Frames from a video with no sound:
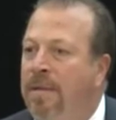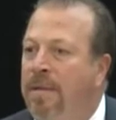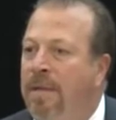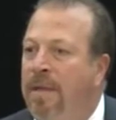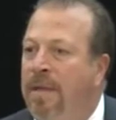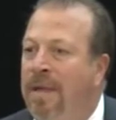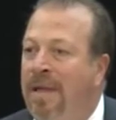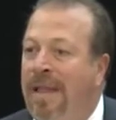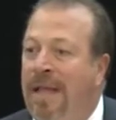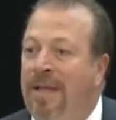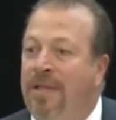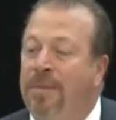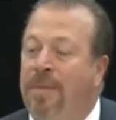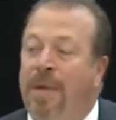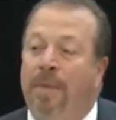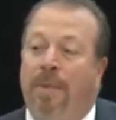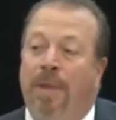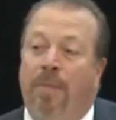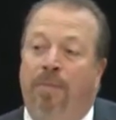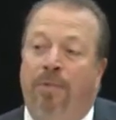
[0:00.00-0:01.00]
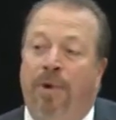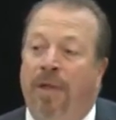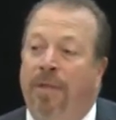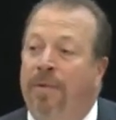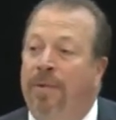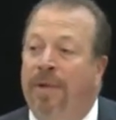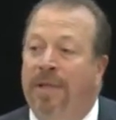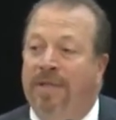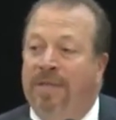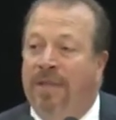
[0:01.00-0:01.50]
It allows me to be a
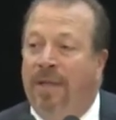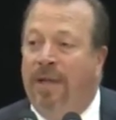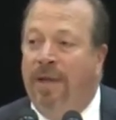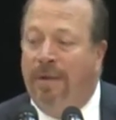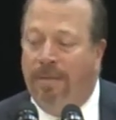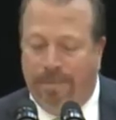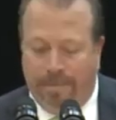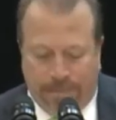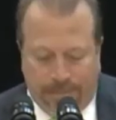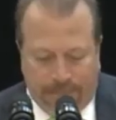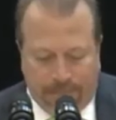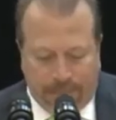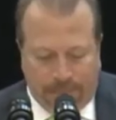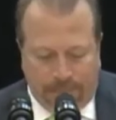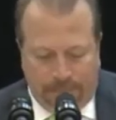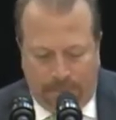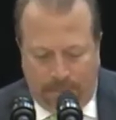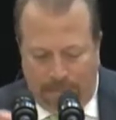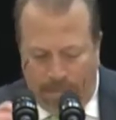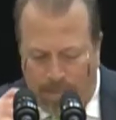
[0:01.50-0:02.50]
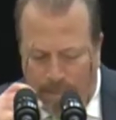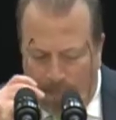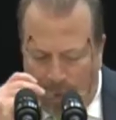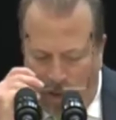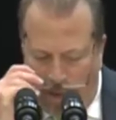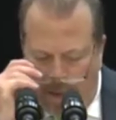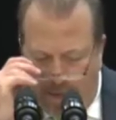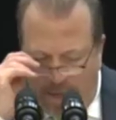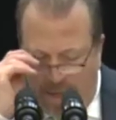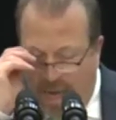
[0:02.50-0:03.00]
brother and a son.
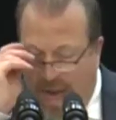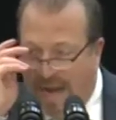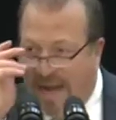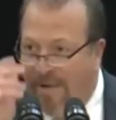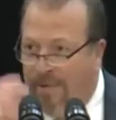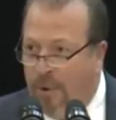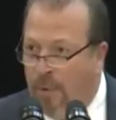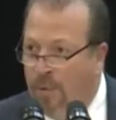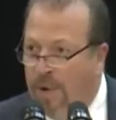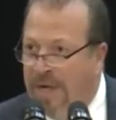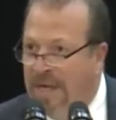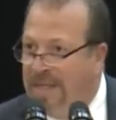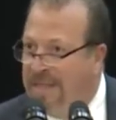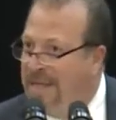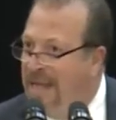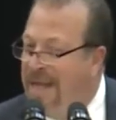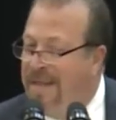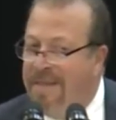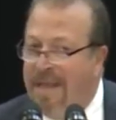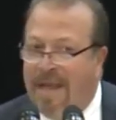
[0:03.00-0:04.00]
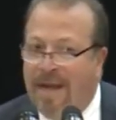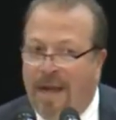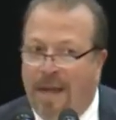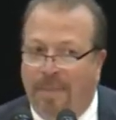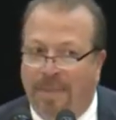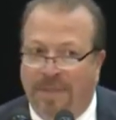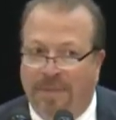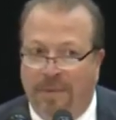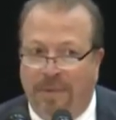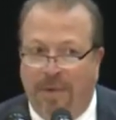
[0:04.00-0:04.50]
Not everyone has had that
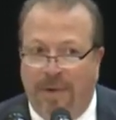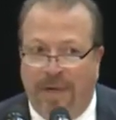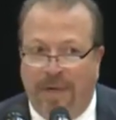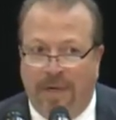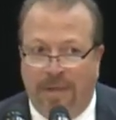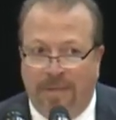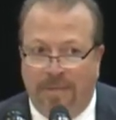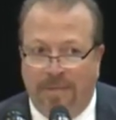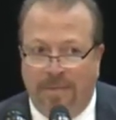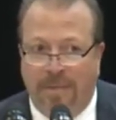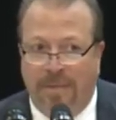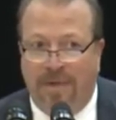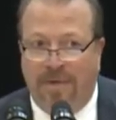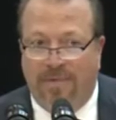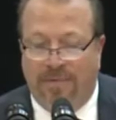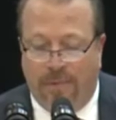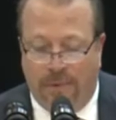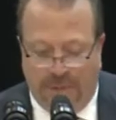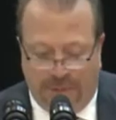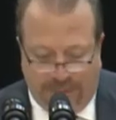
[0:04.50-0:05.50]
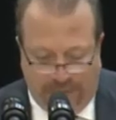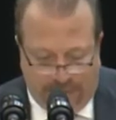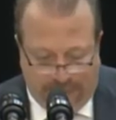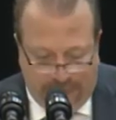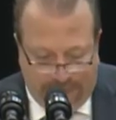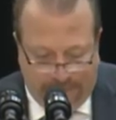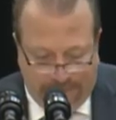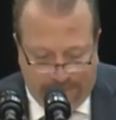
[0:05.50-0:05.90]
opportunity, unfortunately.